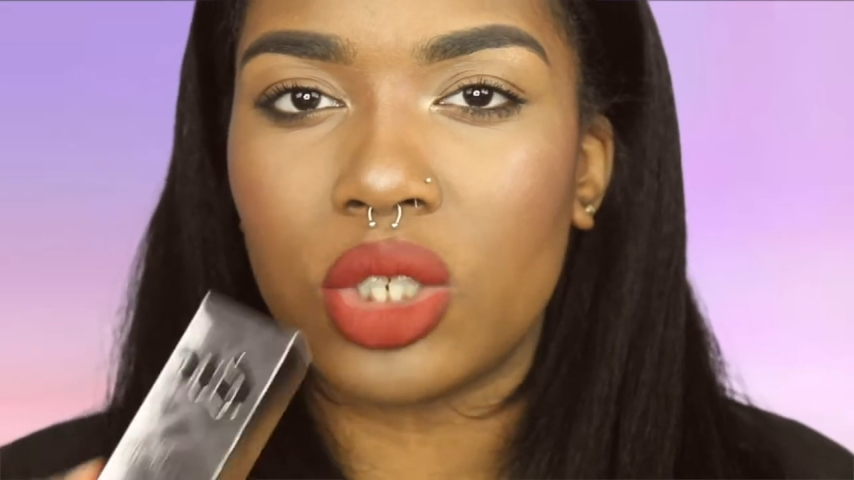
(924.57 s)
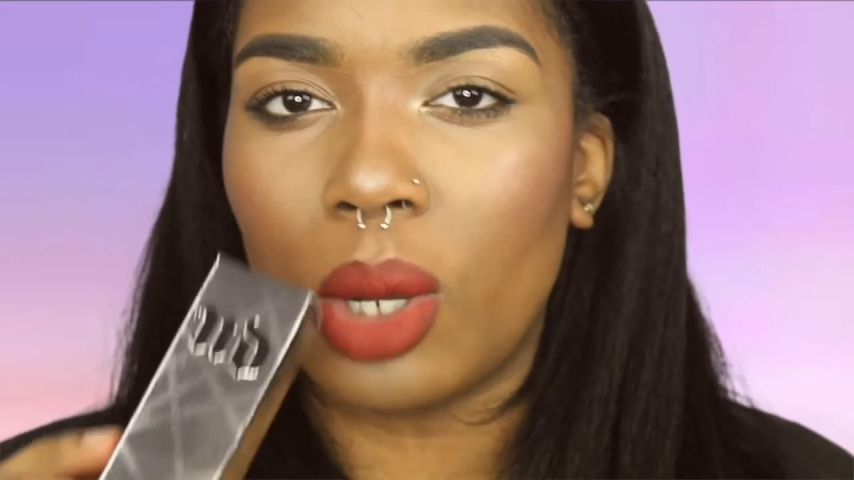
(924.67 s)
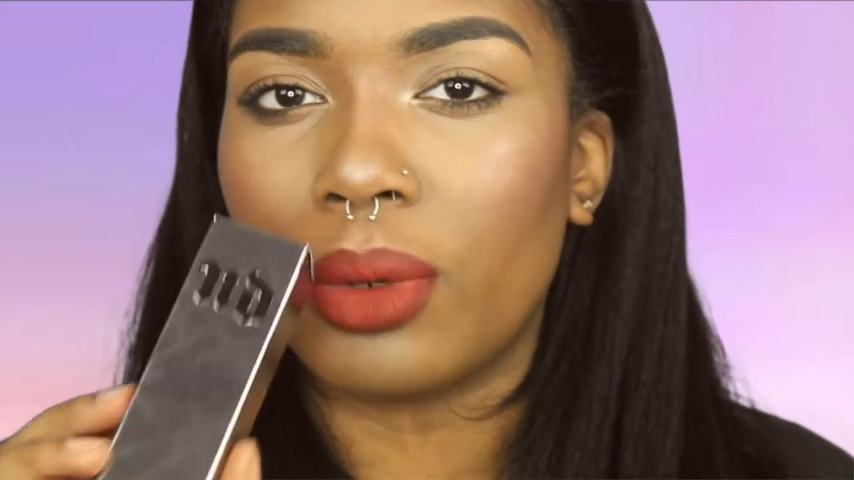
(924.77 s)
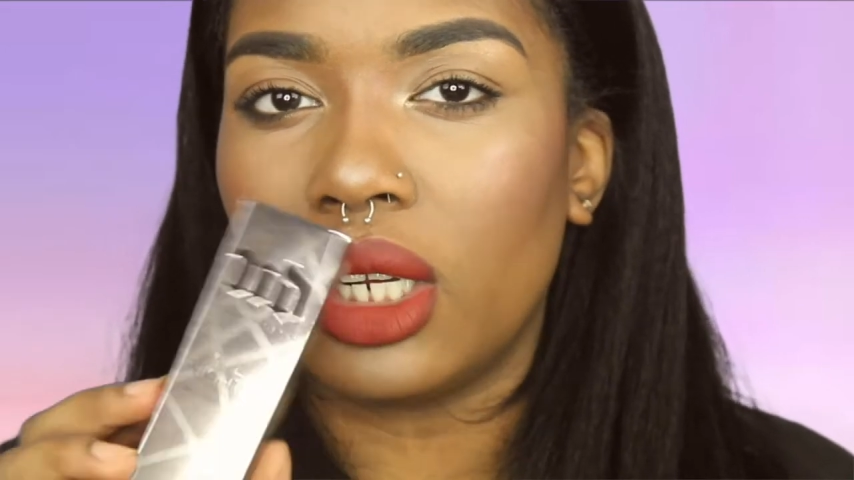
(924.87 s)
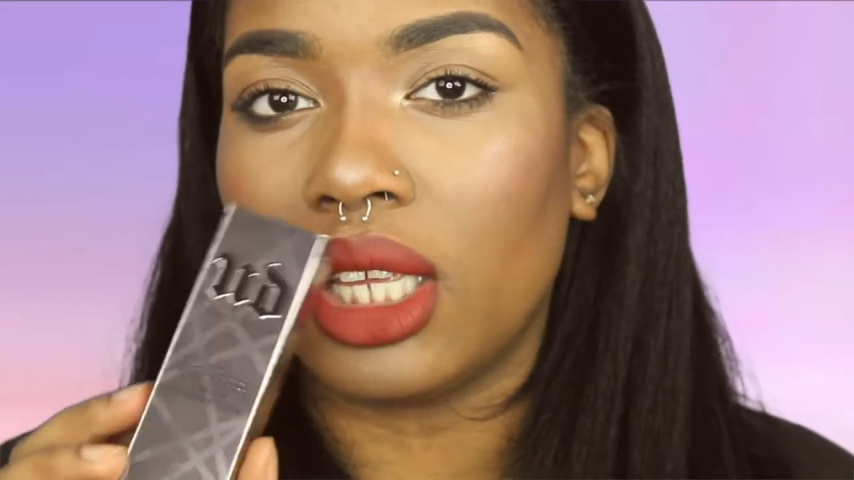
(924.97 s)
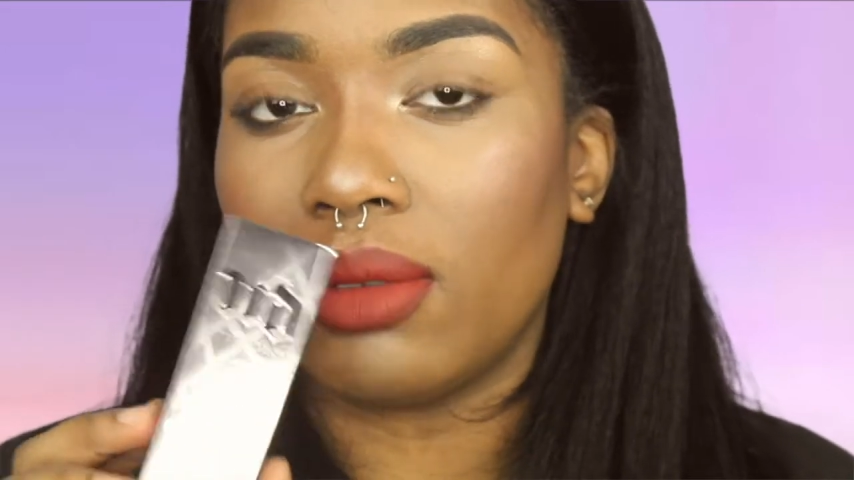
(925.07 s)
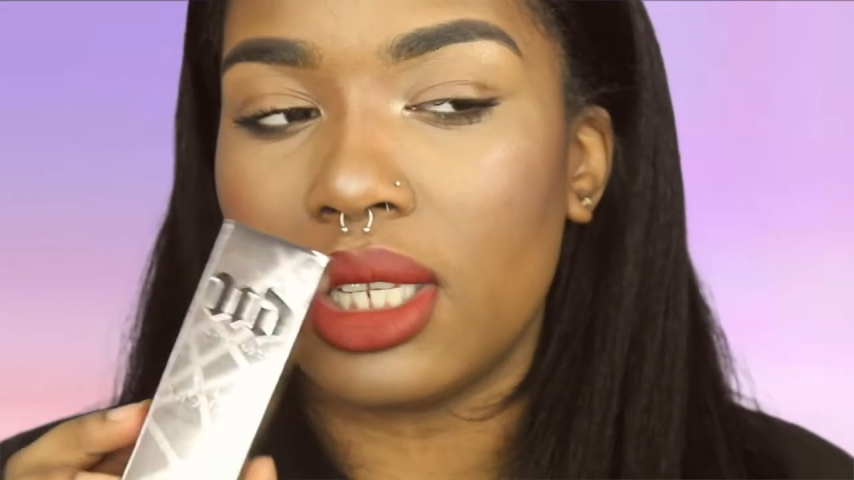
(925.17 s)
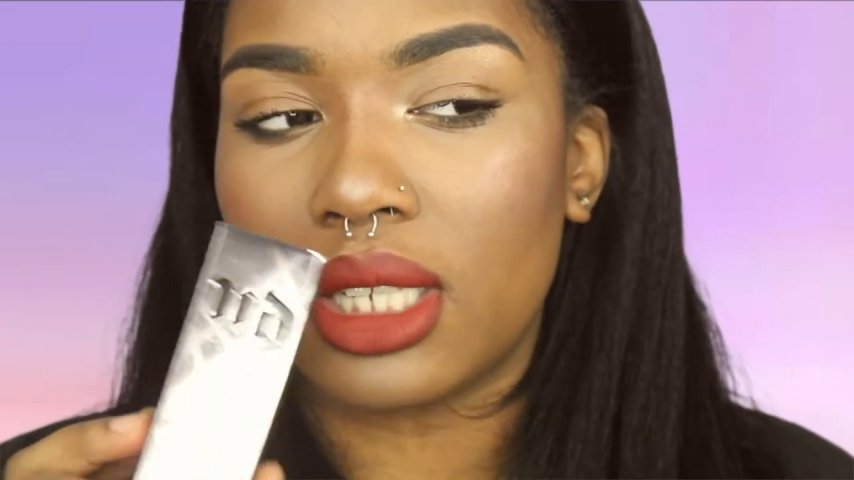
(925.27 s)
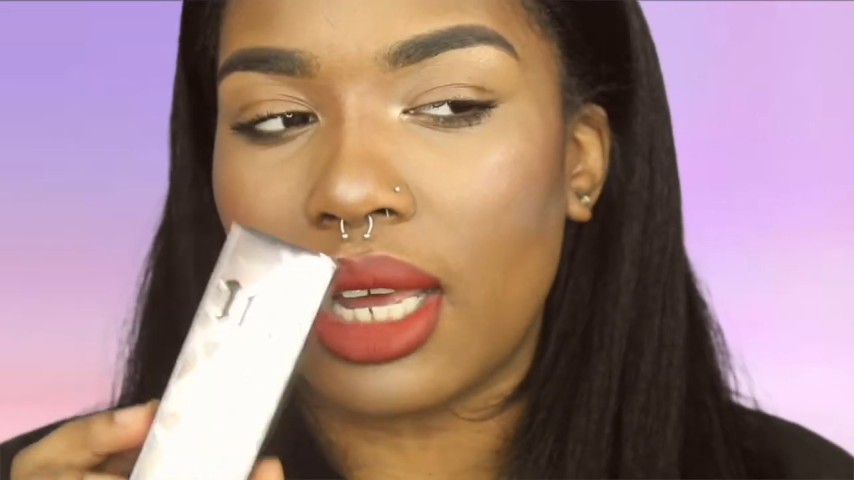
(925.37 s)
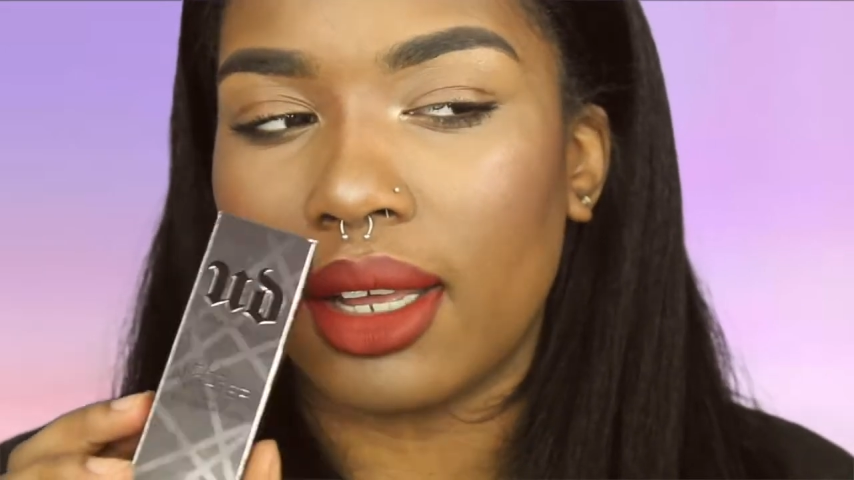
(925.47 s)
so I'm gonna give
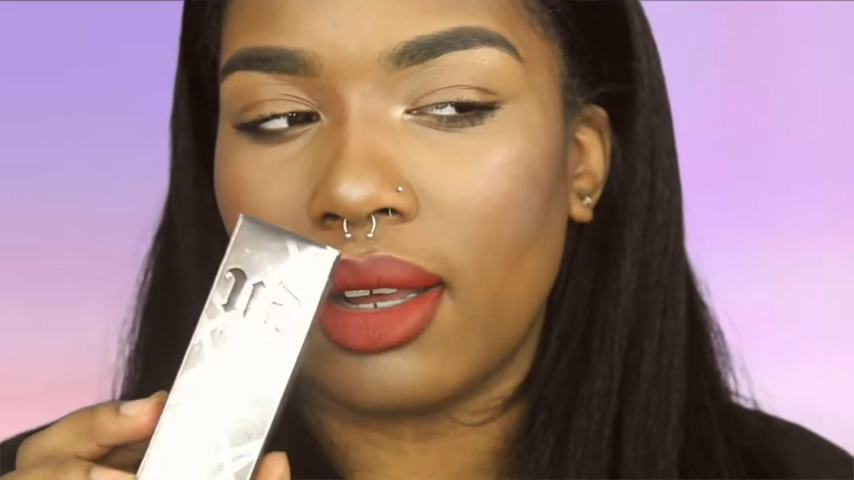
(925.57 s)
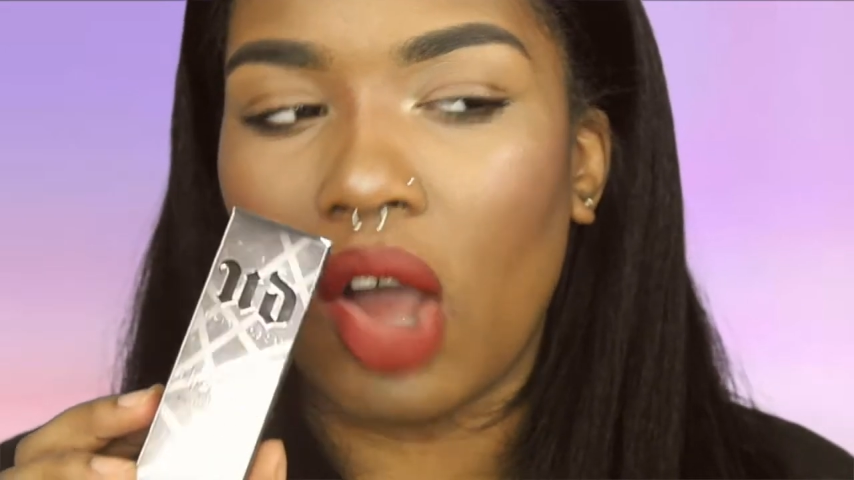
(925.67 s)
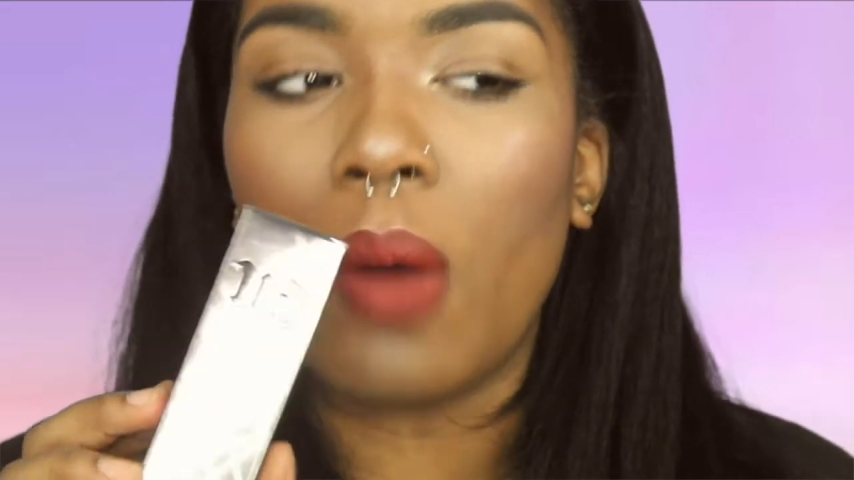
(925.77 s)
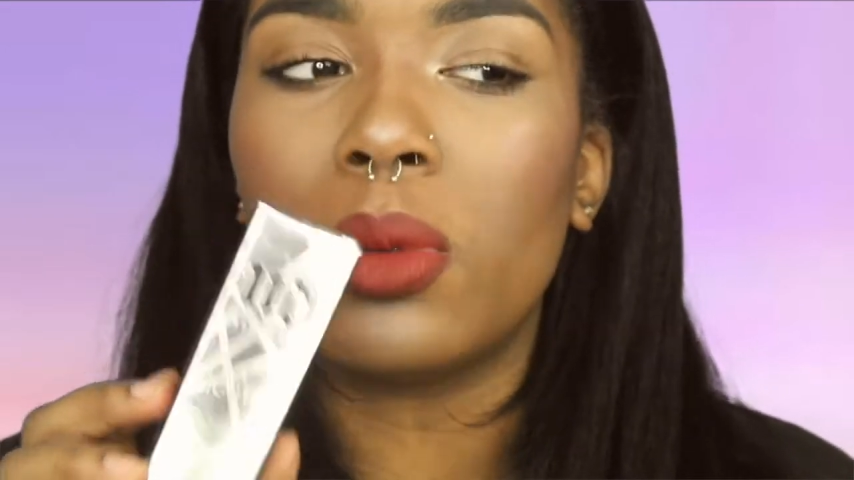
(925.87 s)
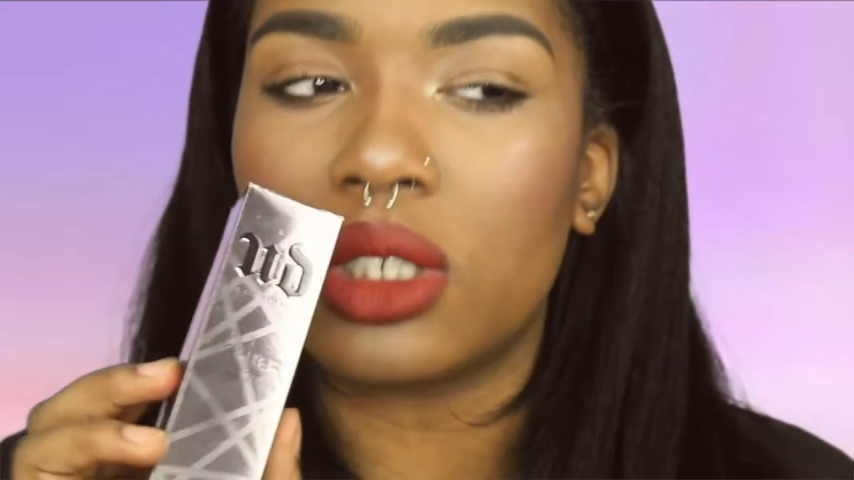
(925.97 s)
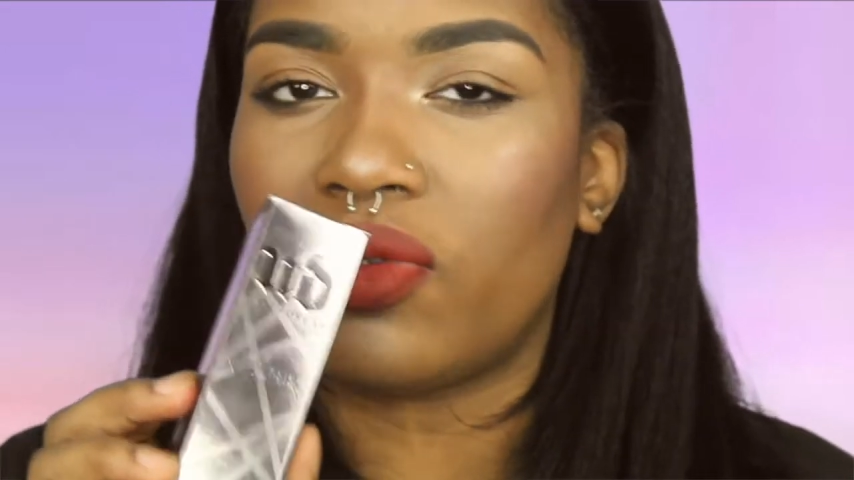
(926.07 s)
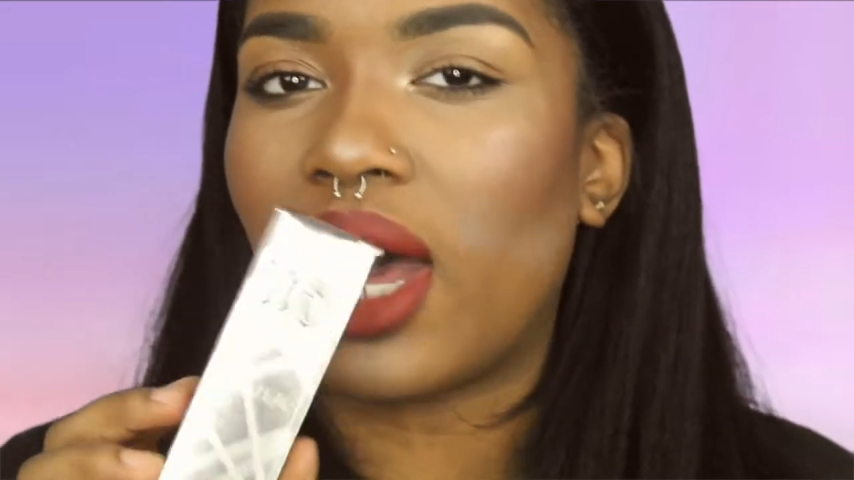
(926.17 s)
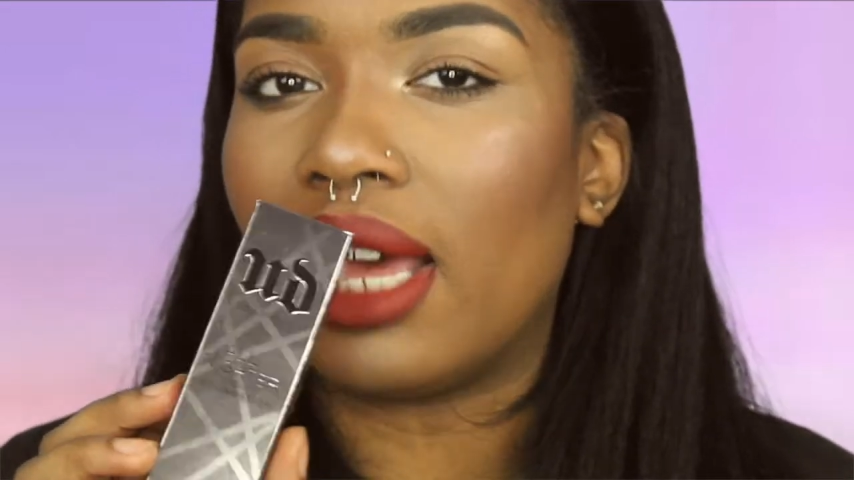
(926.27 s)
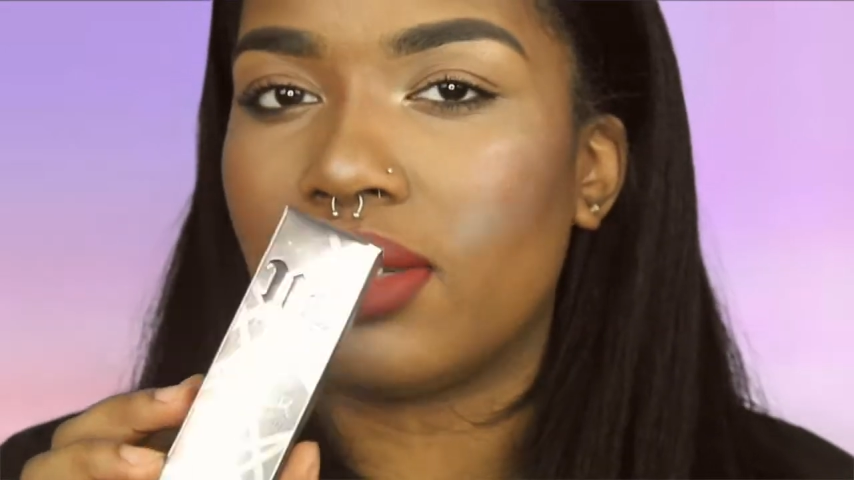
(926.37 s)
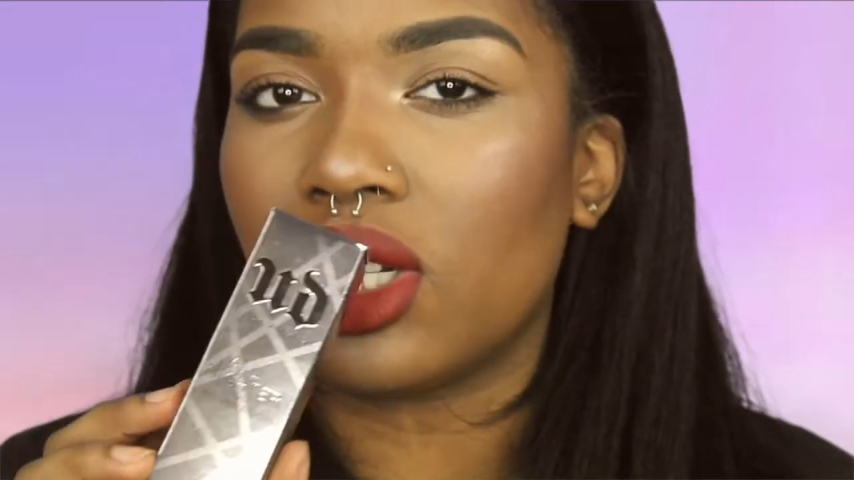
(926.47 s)
this like almost
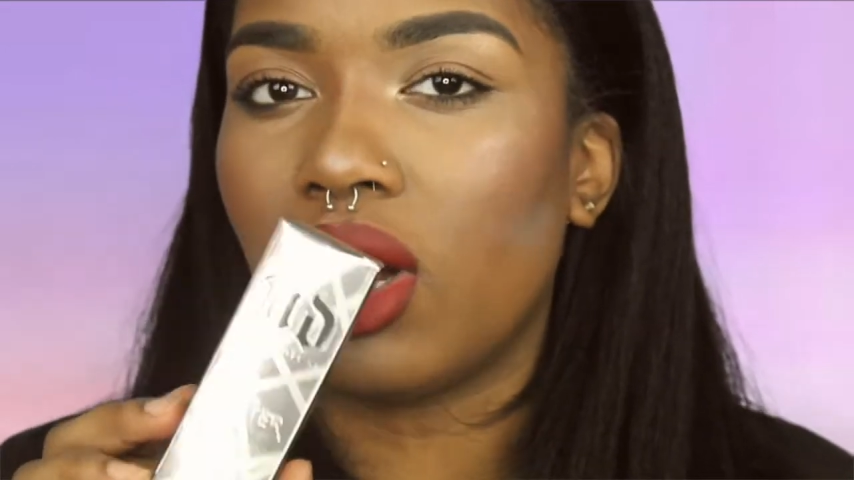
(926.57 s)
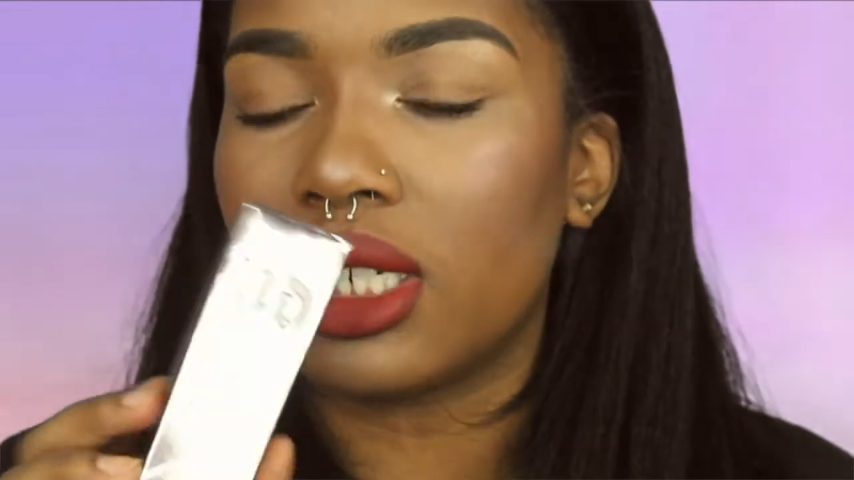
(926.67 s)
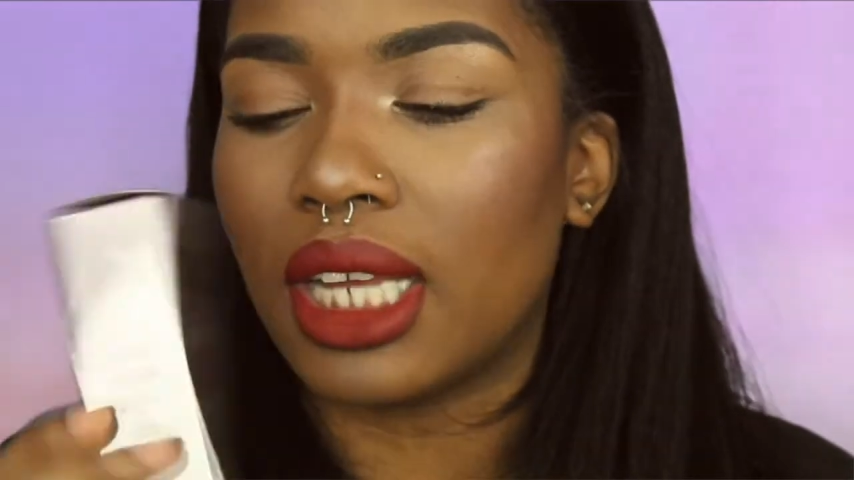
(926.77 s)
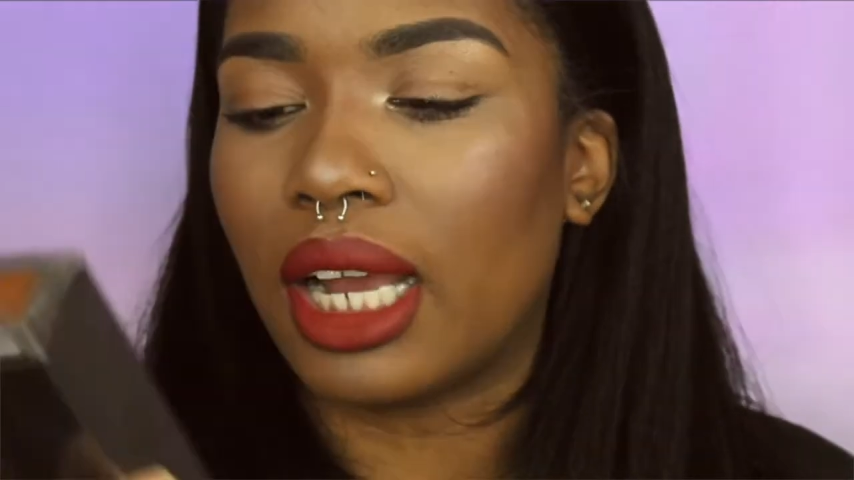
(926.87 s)
5 stars.